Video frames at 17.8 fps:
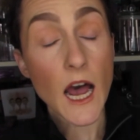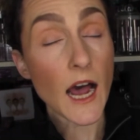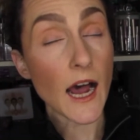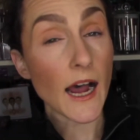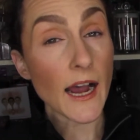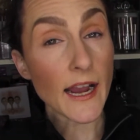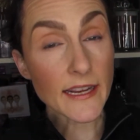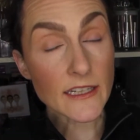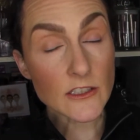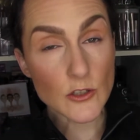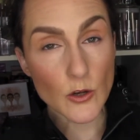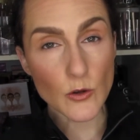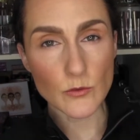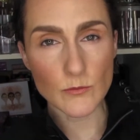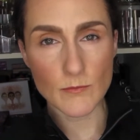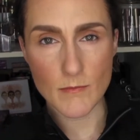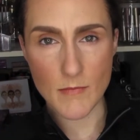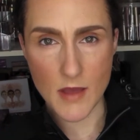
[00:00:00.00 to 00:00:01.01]
I
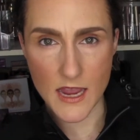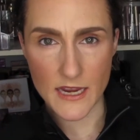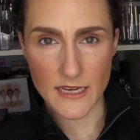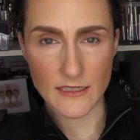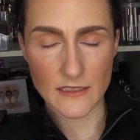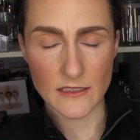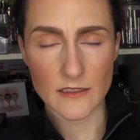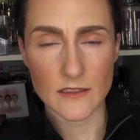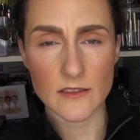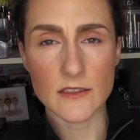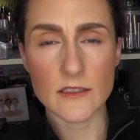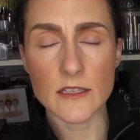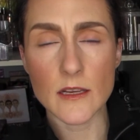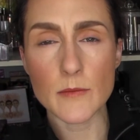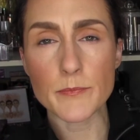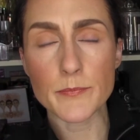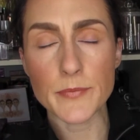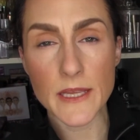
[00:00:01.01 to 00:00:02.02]
don't mind.
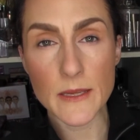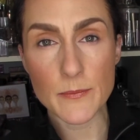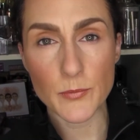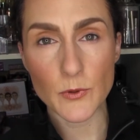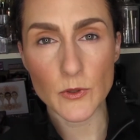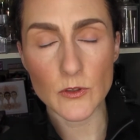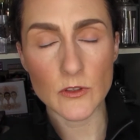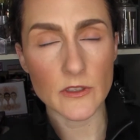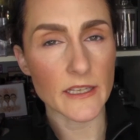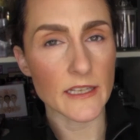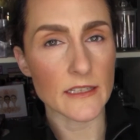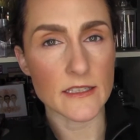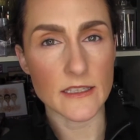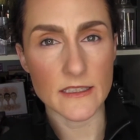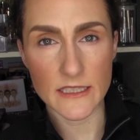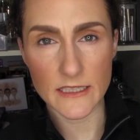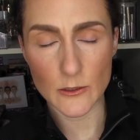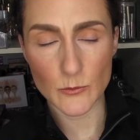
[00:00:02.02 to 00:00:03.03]
Some people, it's
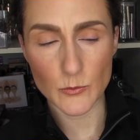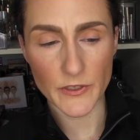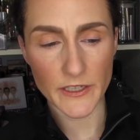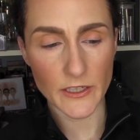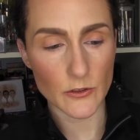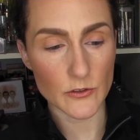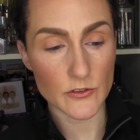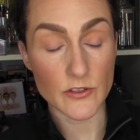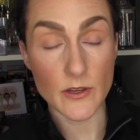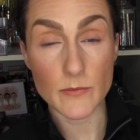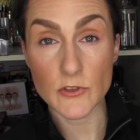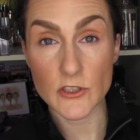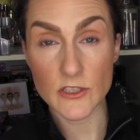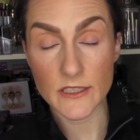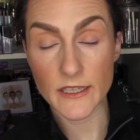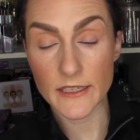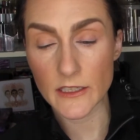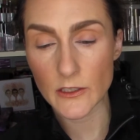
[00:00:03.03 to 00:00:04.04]
a deal breaker, so I'm
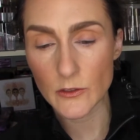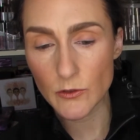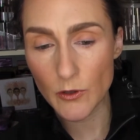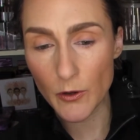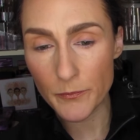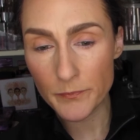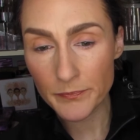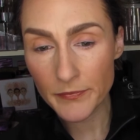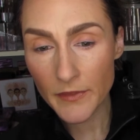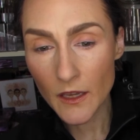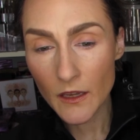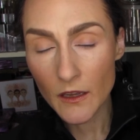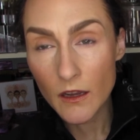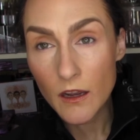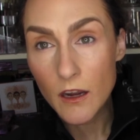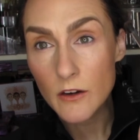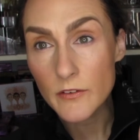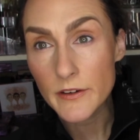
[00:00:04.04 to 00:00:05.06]
just letting you know.
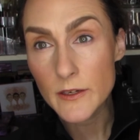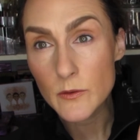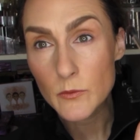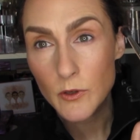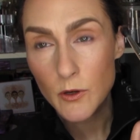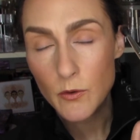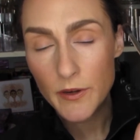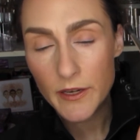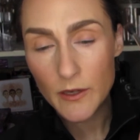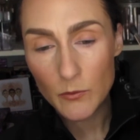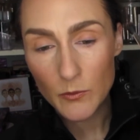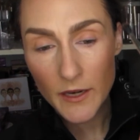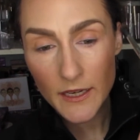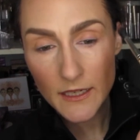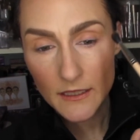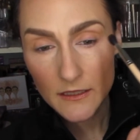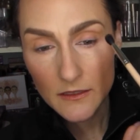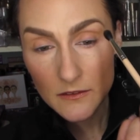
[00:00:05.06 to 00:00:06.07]
All right, we're going
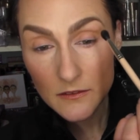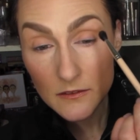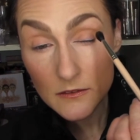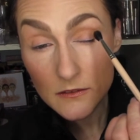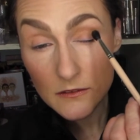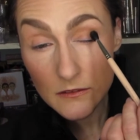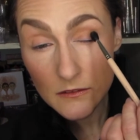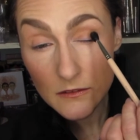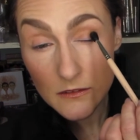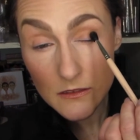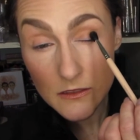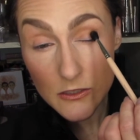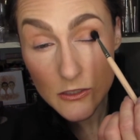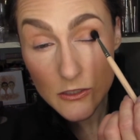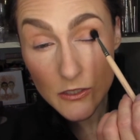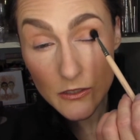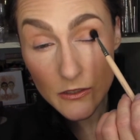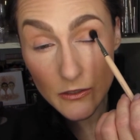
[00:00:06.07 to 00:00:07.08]
right in
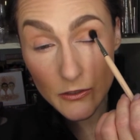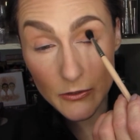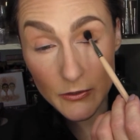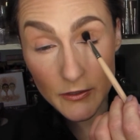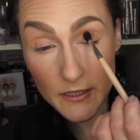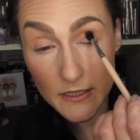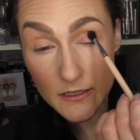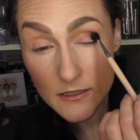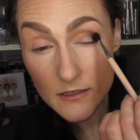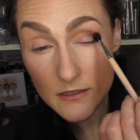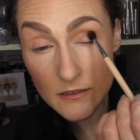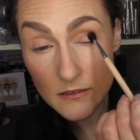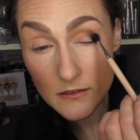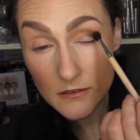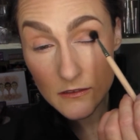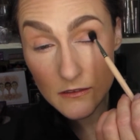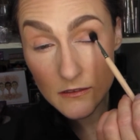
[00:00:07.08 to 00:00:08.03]
to the crease.